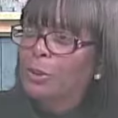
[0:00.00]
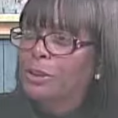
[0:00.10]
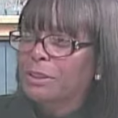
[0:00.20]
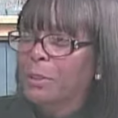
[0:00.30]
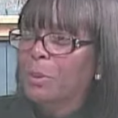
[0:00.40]
we're in the
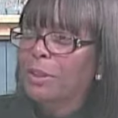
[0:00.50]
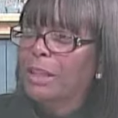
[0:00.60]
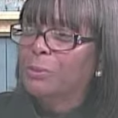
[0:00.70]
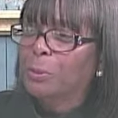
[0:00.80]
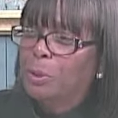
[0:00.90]
summer and
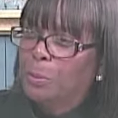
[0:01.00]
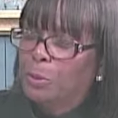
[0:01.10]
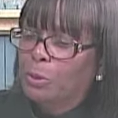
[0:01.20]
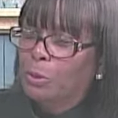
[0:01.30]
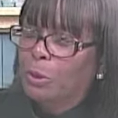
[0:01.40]
that's what people
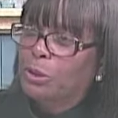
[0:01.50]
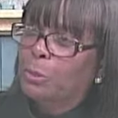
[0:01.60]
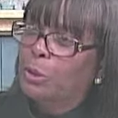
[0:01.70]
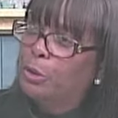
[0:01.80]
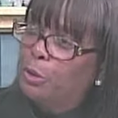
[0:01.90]
are doing. Right, so
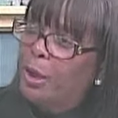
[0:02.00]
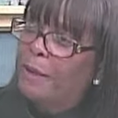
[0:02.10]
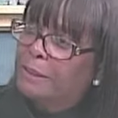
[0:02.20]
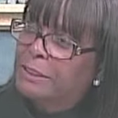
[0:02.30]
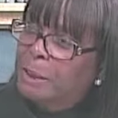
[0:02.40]
we right. do
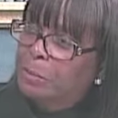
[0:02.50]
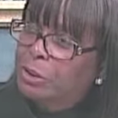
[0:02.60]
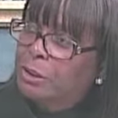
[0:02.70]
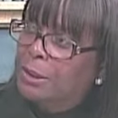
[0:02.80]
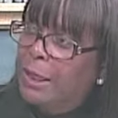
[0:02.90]
have
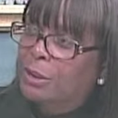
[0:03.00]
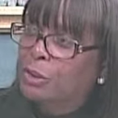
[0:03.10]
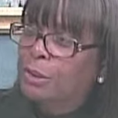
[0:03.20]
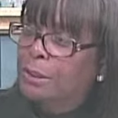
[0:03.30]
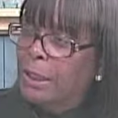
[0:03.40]
subject
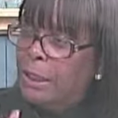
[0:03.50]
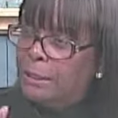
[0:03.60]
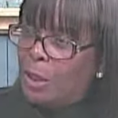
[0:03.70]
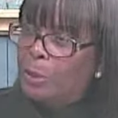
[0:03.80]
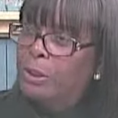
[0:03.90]
collections
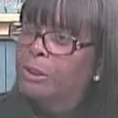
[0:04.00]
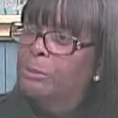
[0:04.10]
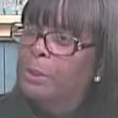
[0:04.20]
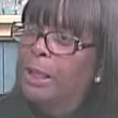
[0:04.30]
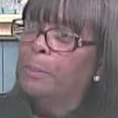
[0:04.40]
that we
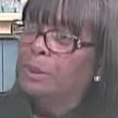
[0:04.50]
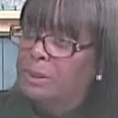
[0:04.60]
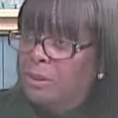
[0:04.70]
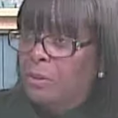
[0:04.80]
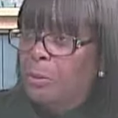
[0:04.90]
display, but
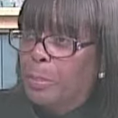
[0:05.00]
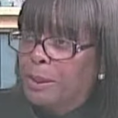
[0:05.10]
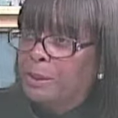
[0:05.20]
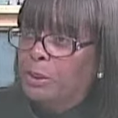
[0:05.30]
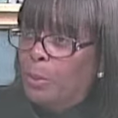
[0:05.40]
still the
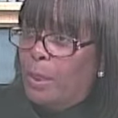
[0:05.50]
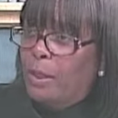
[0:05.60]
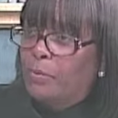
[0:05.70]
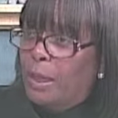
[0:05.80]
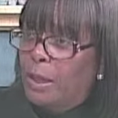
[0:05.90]
basic way
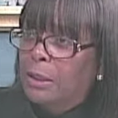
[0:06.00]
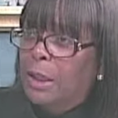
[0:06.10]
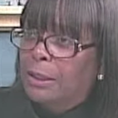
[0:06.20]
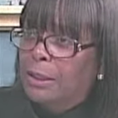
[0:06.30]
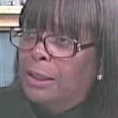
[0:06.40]
of
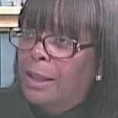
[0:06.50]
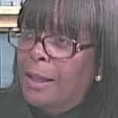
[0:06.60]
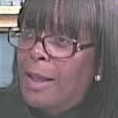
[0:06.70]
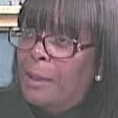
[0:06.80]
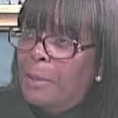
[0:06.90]
cataloging
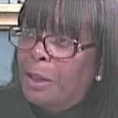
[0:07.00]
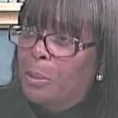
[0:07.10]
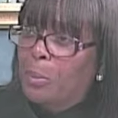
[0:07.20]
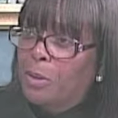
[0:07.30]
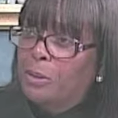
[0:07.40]
and
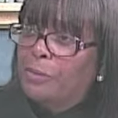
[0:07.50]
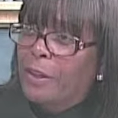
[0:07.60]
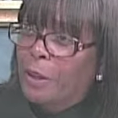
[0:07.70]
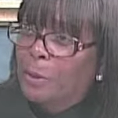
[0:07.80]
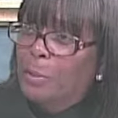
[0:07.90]
making books
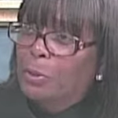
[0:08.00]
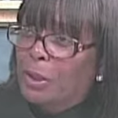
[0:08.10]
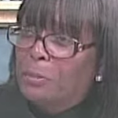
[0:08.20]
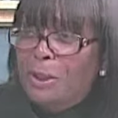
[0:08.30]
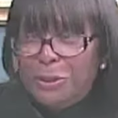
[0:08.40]
available to
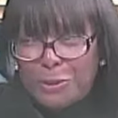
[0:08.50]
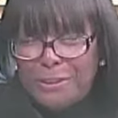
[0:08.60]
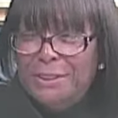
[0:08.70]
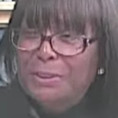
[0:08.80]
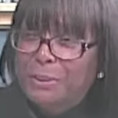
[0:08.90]
our
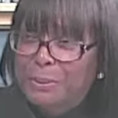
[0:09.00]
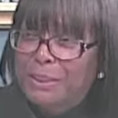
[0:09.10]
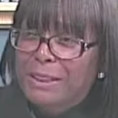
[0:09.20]
patrons is a Dewey